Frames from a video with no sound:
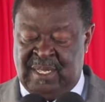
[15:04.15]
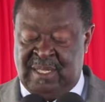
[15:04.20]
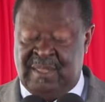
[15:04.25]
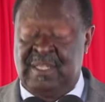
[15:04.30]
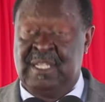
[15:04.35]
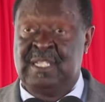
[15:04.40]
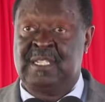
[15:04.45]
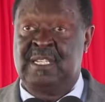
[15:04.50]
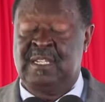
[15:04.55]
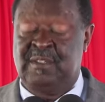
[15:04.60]

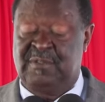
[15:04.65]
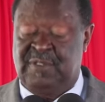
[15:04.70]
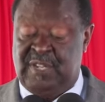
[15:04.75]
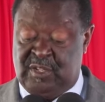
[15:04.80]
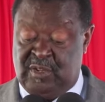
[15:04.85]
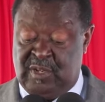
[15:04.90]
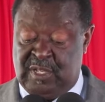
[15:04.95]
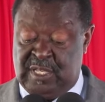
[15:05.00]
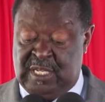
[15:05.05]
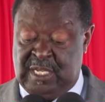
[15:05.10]
This
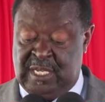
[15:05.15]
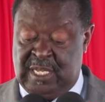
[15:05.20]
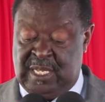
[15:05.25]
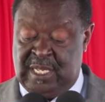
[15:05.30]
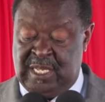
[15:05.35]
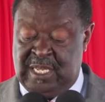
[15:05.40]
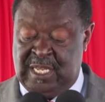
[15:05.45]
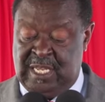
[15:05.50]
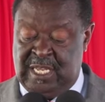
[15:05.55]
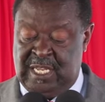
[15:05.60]

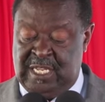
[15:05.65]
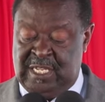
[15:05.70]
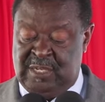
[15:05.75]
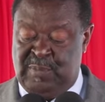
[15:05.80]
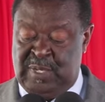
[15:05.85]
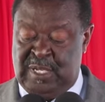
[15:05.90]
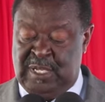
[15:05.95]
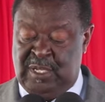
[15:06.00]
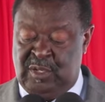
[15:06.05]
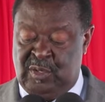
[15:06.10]
infrastructure is
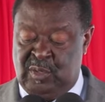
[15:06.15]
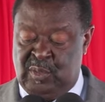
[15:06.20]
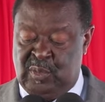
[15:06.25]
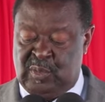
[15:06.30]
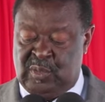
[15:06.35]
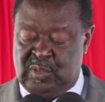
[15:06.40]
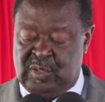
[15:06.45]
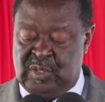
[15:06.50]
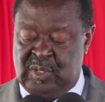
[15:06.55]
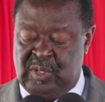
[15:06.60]
being
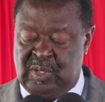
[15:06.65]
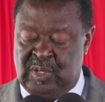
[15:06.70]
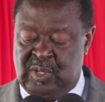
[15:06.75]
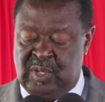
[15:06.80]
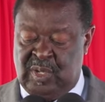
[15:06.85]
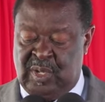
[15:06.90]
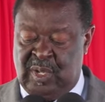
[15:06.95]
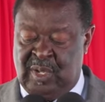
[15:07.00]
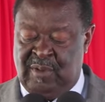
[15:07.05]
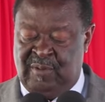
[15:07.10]
used
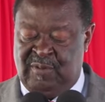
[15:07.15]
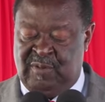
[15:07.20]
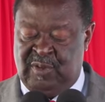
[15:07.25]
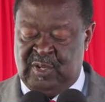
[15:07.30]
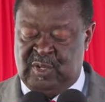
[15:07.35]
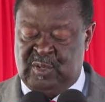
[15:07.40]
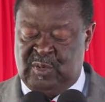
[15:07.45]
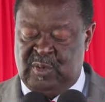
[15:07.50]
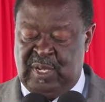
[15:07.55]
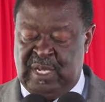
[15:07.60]
for
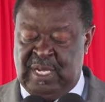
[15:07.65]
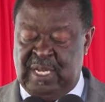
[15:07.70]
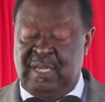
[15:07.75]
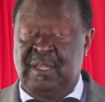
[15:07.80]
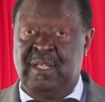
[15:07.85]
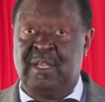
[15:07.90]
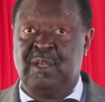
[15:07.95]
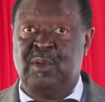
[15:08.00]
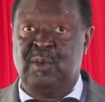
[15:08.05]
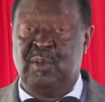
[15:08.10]

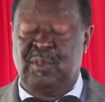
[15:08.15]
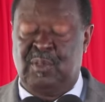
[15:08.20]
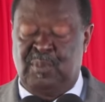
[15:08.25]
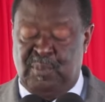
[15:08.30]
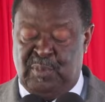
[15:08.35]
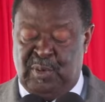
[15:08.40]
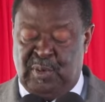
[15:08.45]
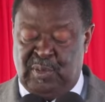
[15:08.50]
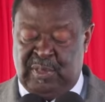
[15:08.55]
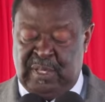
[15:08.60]
training the youth
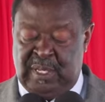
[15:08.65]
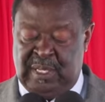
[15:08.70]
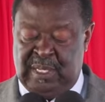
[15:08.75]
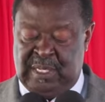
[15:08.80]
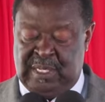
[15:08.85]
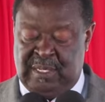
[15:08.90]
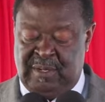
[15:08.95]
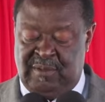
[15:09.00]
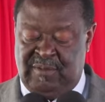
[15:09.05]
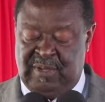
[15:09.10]
both in the
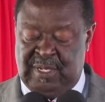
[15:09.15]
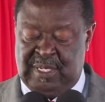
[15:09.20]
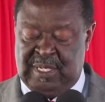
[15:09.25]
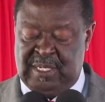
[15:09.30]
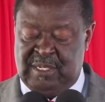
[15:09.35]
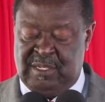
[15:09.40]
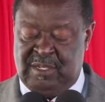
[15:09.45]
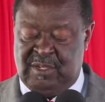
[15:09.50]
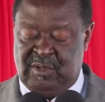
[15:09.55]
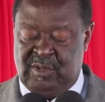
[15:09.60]
TVET
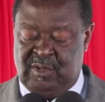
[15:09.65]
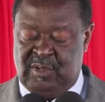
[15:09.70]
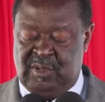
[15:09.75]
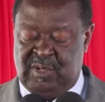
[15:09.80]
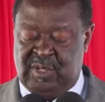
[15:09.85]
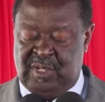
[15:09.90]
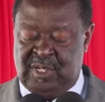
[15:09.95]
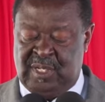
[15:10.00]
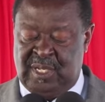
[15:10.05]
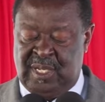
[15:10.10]

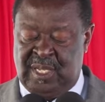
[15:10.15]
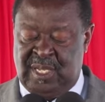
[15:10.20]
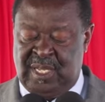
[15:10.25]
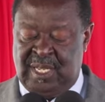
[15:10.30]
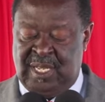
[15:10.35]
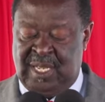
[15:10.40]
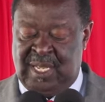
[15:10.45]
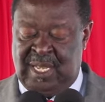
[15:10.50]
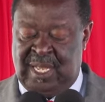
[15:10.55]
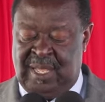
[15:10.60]
institutions
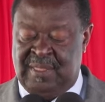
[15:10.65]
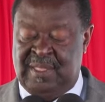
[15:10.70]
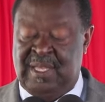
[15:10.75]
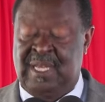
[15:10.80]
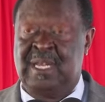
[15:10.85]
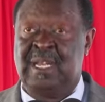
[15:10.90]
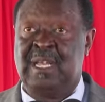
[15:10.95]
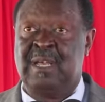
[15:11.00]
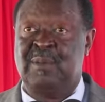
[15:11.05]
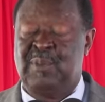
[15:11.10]
and
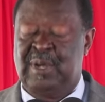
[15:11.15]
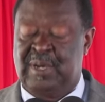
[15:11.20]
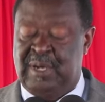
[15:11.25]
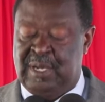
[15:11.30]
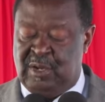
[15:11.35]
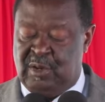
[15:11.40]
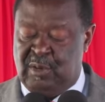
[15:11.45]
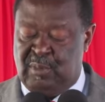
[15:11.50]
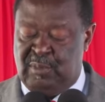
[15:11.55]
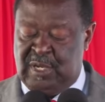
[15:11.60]
their
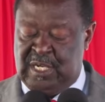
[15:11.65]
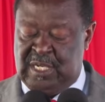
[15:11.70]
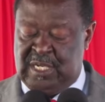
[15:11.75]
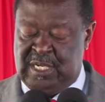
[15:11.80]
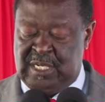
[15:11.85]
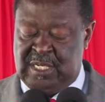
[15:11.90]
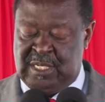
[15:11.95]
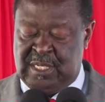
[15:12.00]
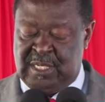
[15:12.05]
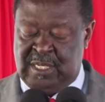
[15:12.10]
neighboring
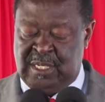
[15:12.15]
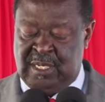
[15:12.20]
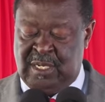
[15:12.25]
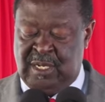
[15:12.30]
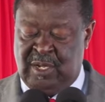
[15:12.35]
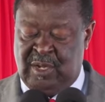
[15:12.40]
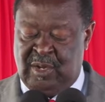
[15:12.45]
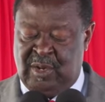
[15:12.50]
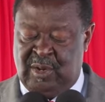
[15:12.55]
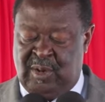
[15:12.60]
communities
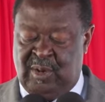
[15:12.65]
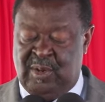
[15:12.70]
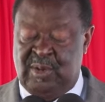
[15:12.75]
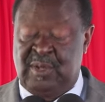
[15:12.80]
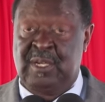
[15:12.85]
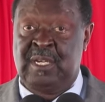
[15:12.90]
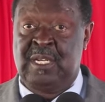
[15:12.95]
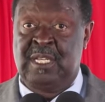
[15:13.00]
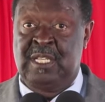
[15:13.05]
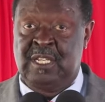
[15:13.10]

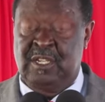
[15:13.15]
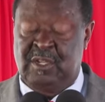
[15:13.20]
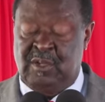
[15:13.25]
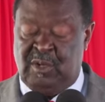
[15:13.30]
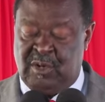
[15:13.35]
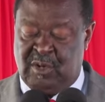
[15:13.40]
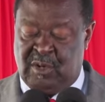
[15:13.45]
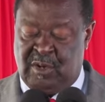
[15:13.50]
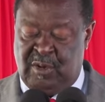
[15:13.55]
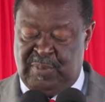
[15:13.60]
on
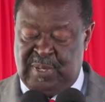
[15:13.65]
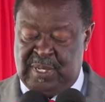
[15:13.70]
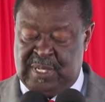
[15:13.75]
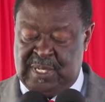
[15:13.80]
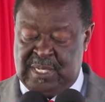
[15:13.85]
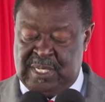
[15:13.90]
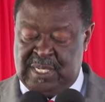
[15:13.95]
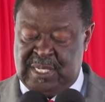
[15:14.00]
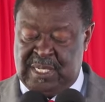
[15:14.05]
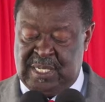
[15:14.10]
digital
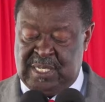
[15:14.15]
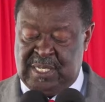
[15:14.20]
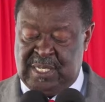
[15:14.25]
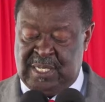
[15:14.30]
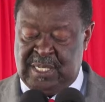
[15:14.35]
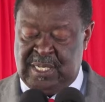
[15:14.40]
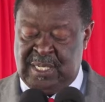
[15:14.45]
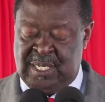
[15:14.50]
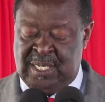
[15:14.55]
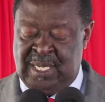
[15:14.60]

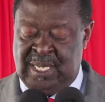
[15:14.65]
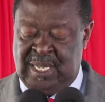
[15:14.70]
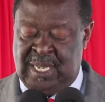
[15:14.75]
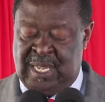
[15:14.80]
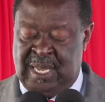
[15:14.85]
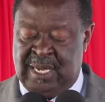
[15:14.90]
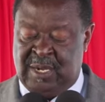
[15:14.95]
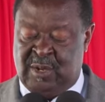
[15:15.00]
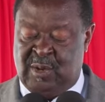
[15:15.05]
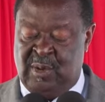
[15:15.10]
competences
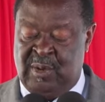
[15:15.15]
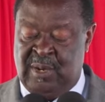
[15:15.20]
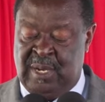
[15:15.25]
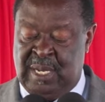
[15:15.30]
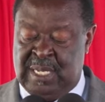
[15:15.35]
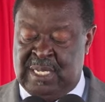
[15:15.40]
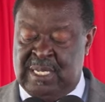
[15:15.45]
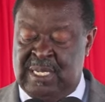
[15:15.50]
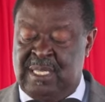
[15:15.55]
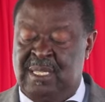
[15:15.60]
and
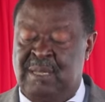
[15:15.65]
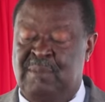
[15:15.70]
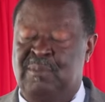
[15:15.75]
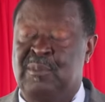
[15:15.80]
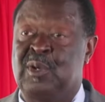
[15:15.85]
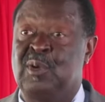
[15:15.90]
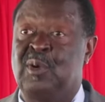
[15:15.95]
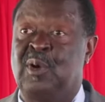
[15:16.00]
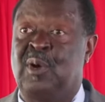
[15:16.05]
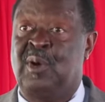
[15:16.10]
connecting them
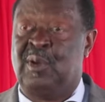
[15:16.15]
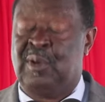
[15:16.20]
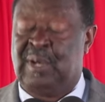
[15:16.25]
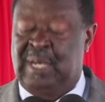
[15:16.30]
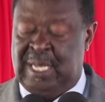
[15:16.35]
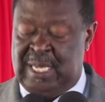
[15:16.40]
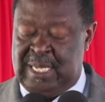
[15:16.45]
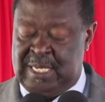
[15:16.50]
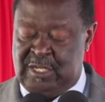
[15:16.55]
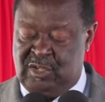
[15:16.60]
to
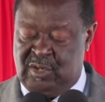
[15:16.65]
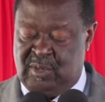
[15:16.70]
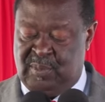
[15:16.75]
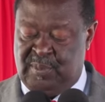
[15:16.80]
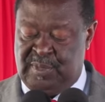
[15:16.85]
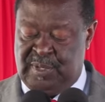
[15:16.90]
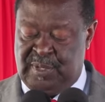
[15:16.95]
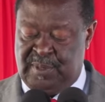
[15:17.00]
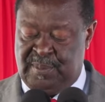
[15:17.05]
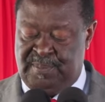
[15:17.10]
online
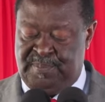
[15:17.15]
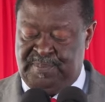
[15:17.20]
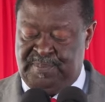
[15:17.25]
jobs.